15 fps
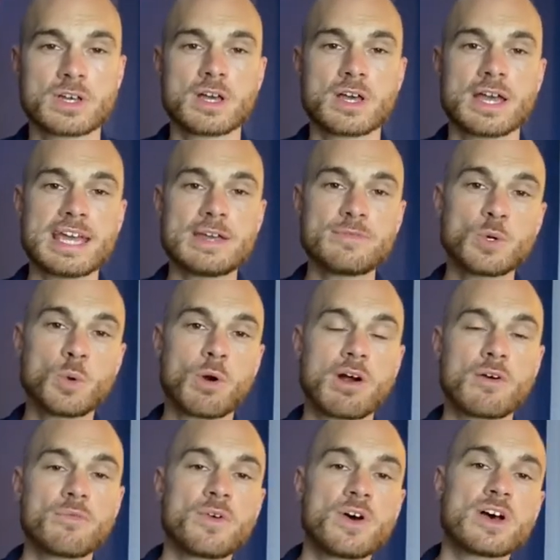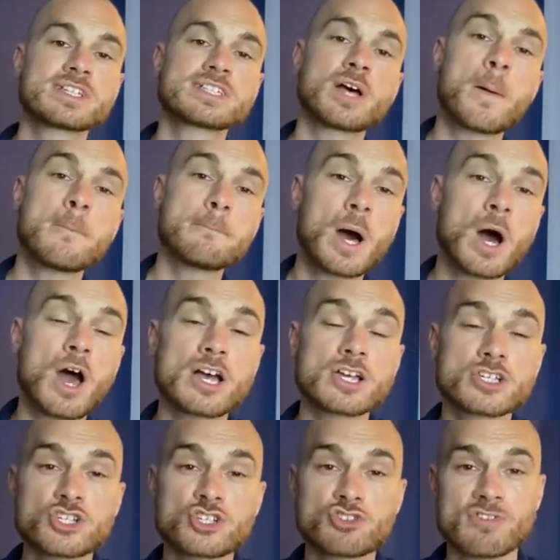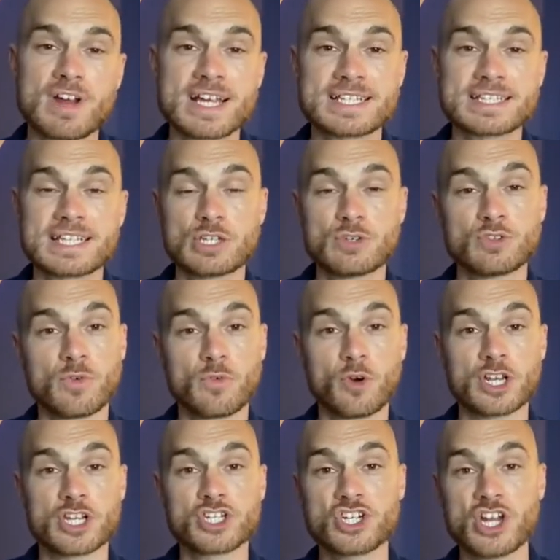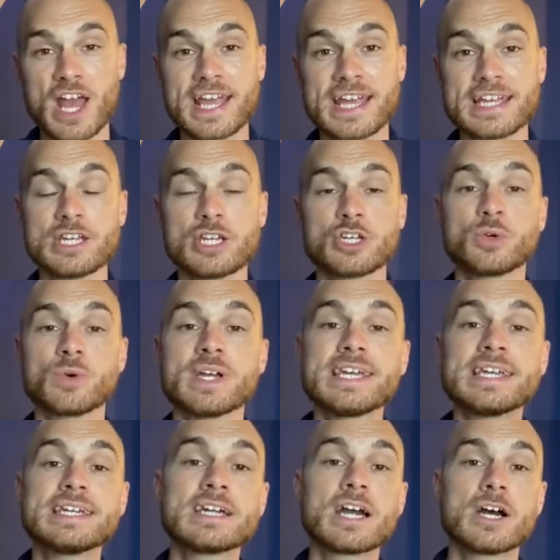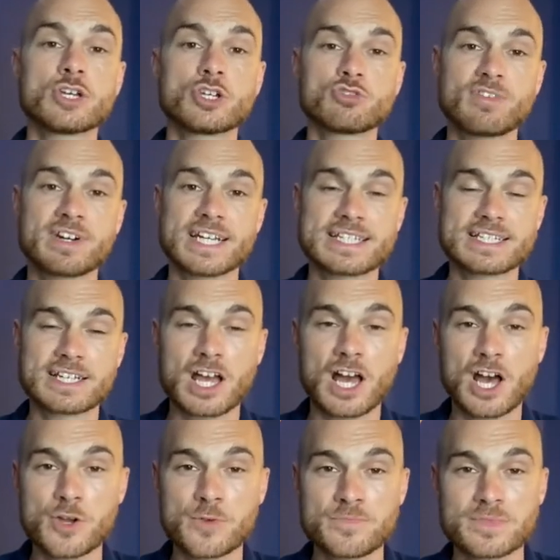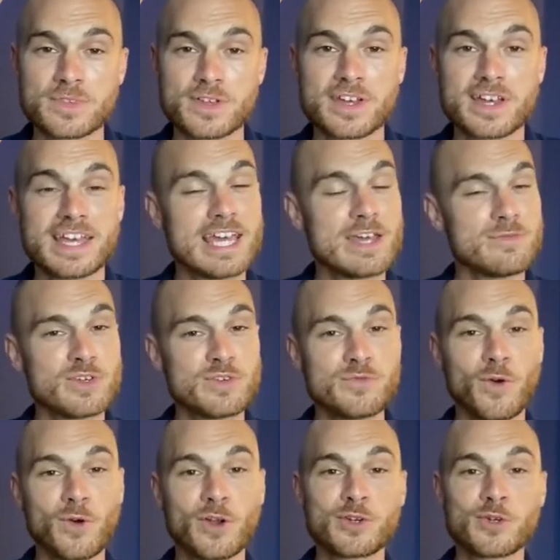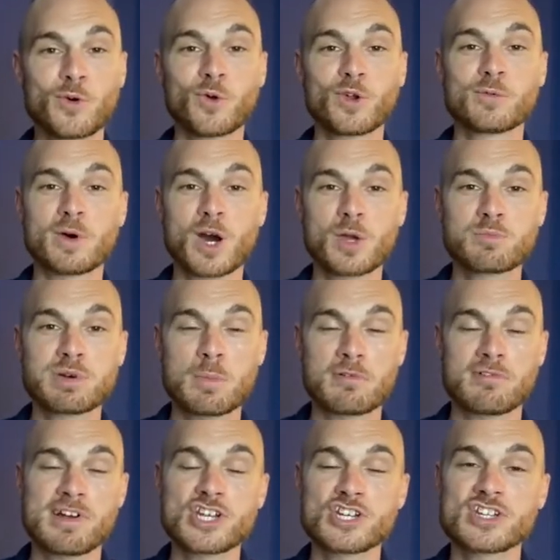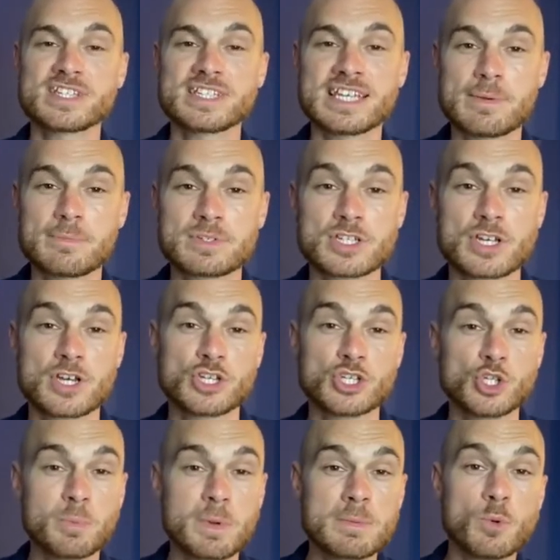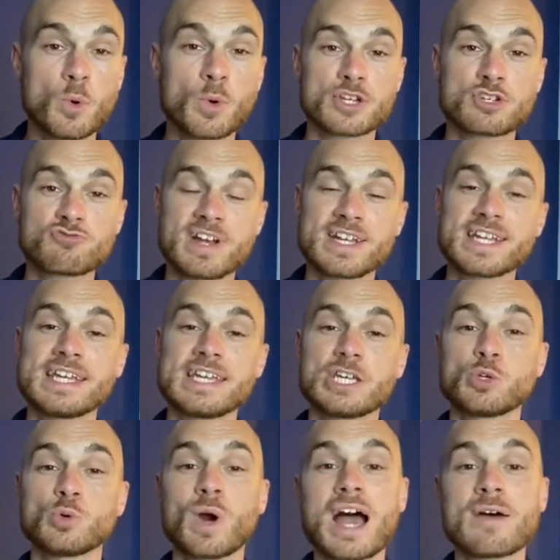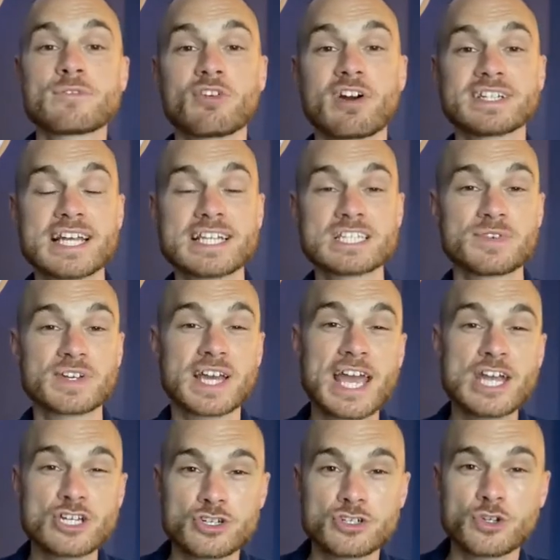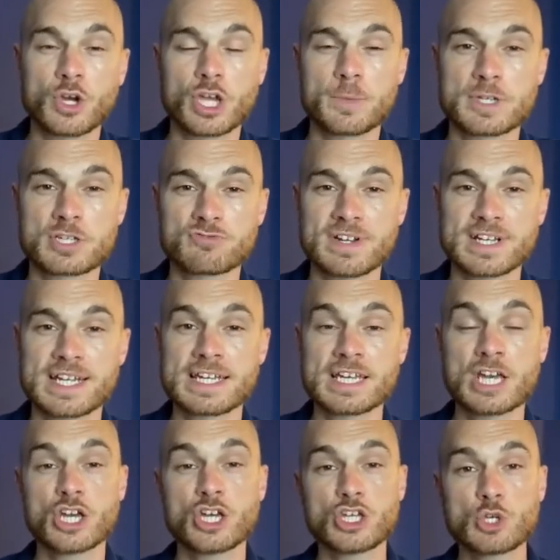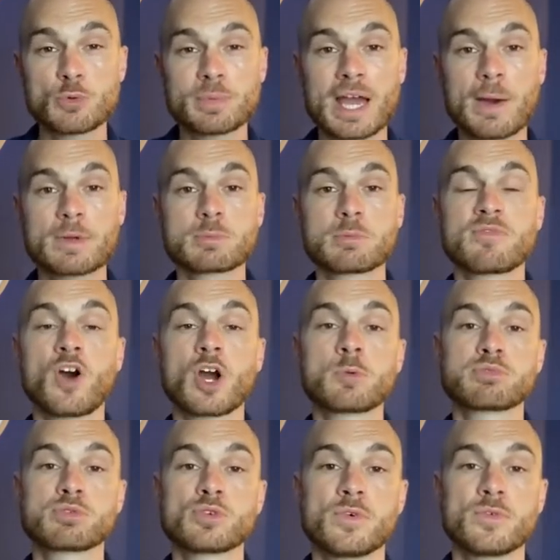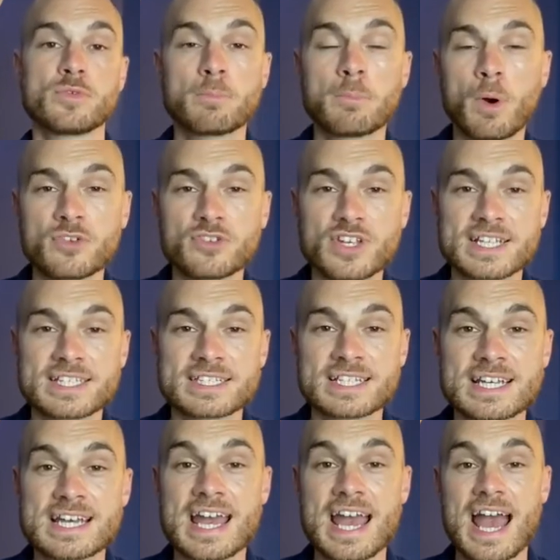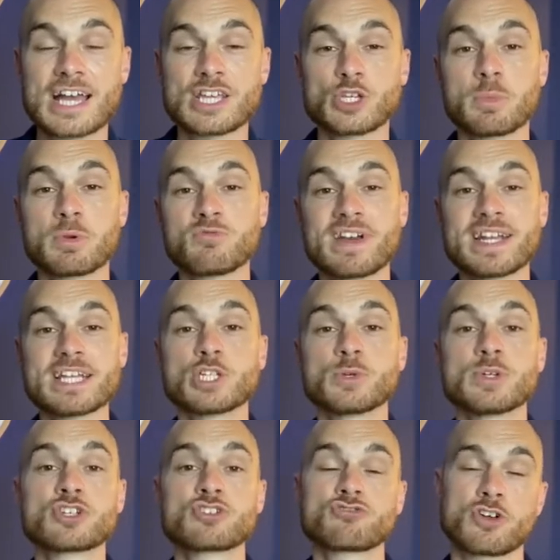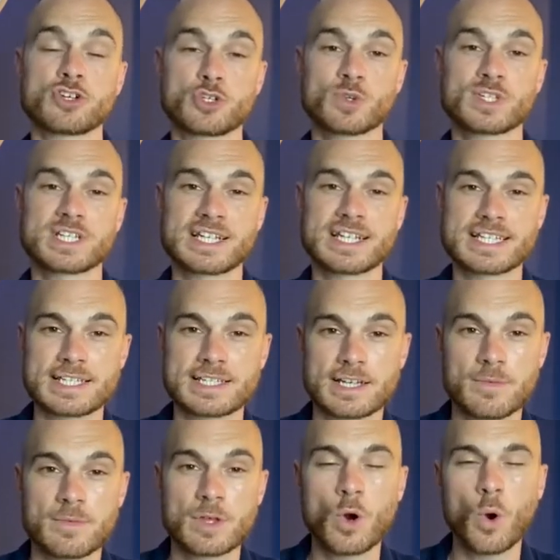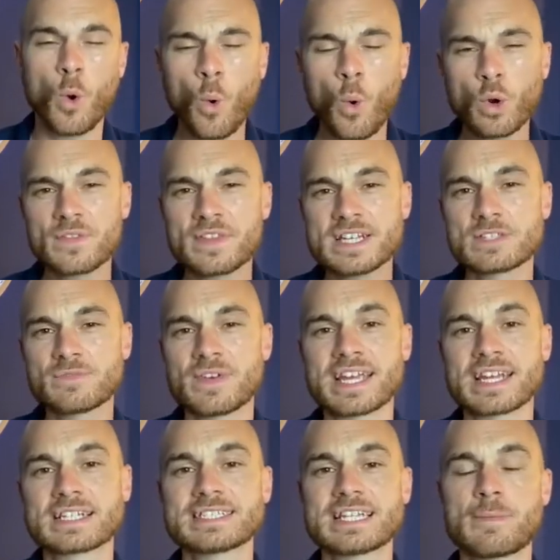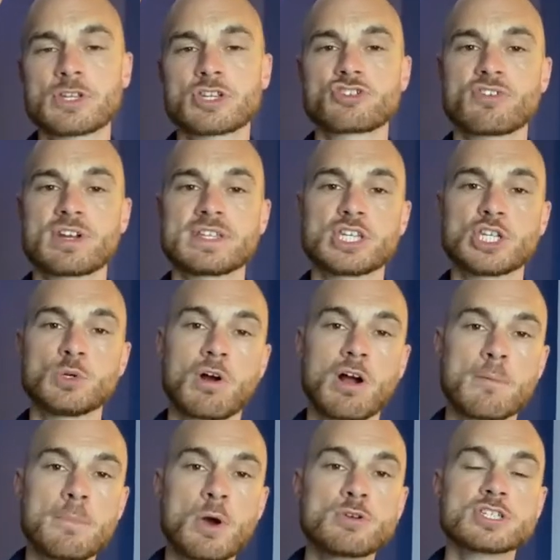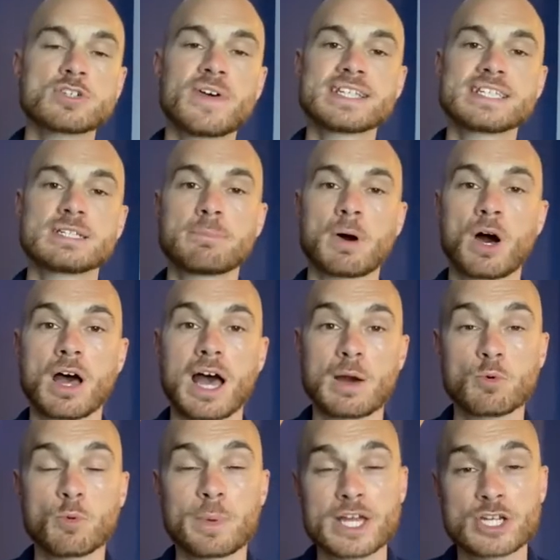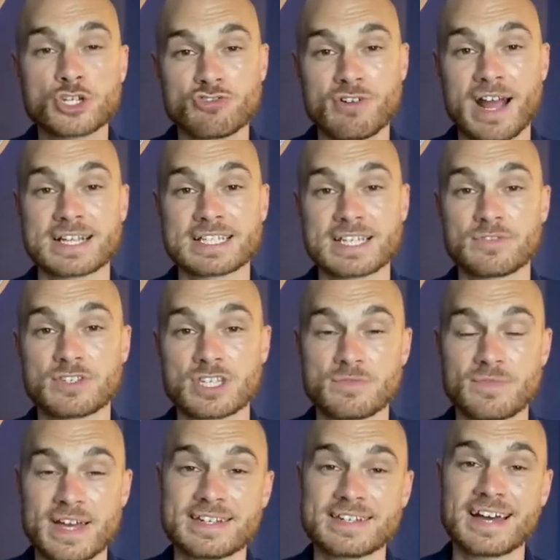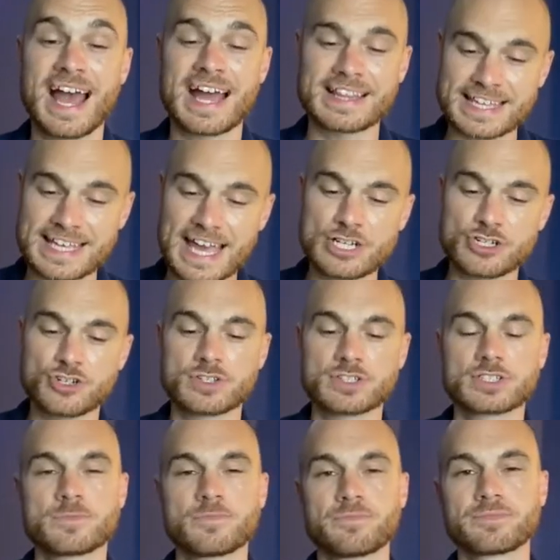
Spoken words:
If you are a first-time buyer, stress that you've not got a chain, you're eager, you're ready to go. If you followed all of my preparation tips, you'll be mortgage ready, you'll have your identification documents ready, you'll be able to provide proof of deposit, and you'll be ready to instruct your solicitor. All of these things demonstrate that you are a motivated buyer and will be attractive to the vendor and the agent.